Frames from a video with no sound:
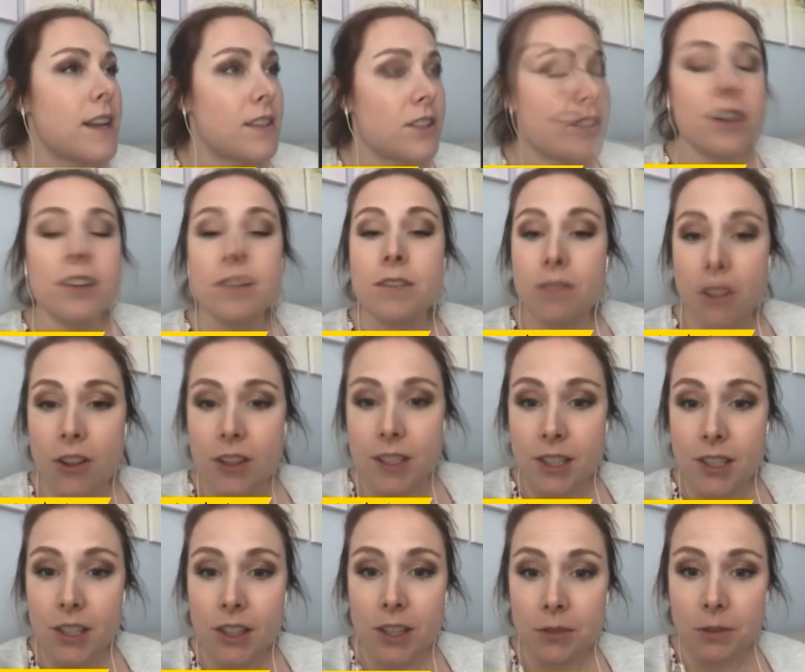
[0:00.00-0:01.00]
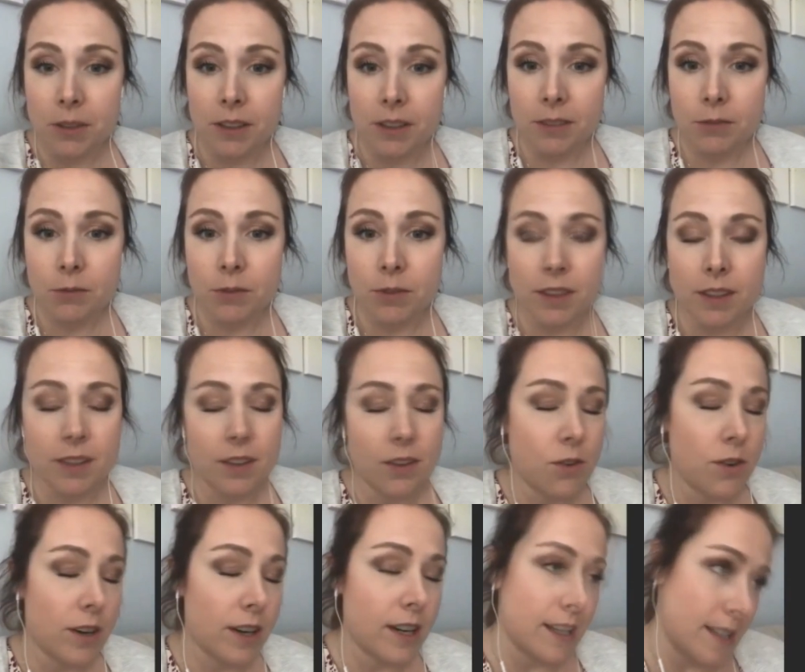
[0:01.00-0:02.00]
started volunteering with the
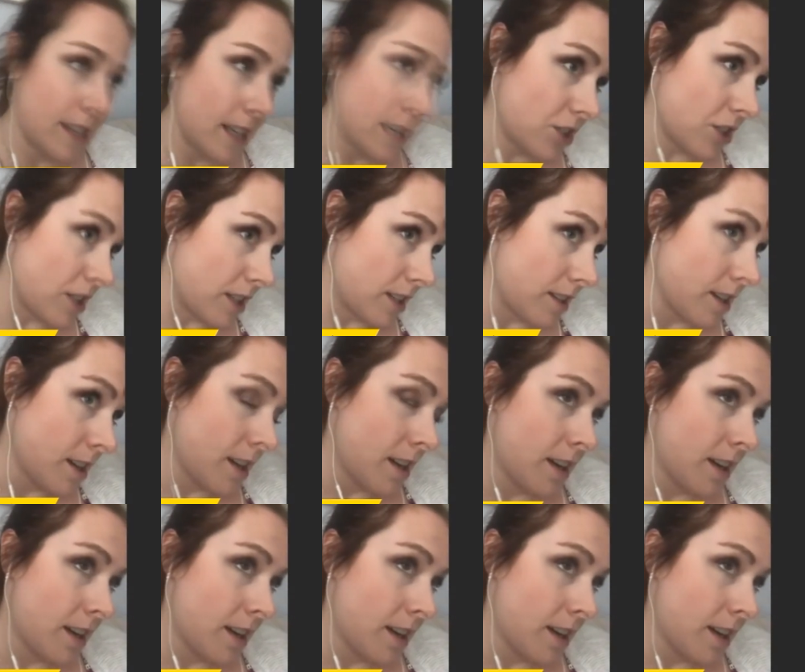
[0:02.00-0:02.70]
organization,